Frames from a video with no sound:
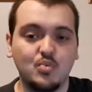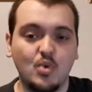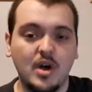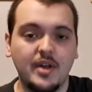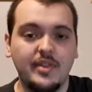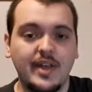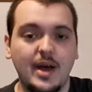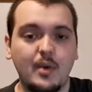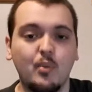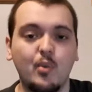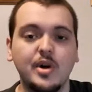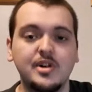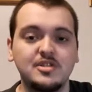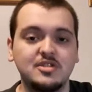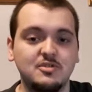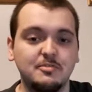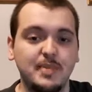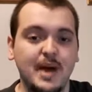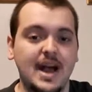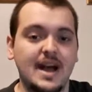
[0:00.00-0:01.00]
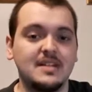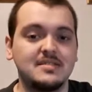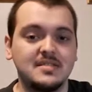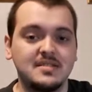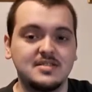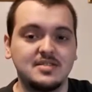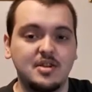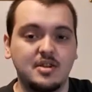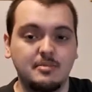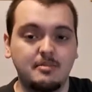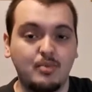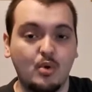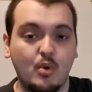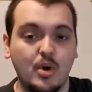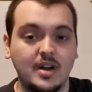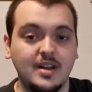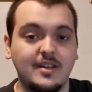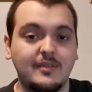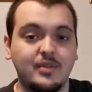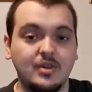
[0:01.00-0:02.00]
one that once you pass a certain
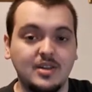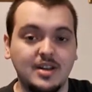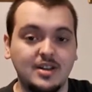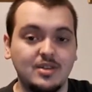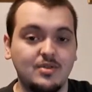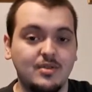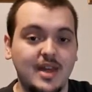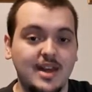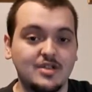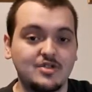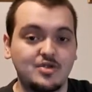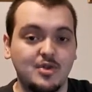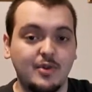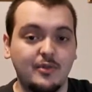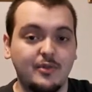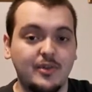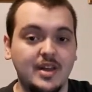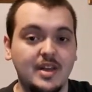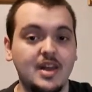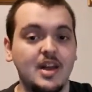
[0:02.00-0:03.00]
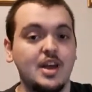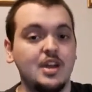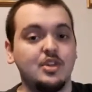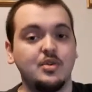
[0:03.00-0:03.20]
point, if you didn't do that trophy,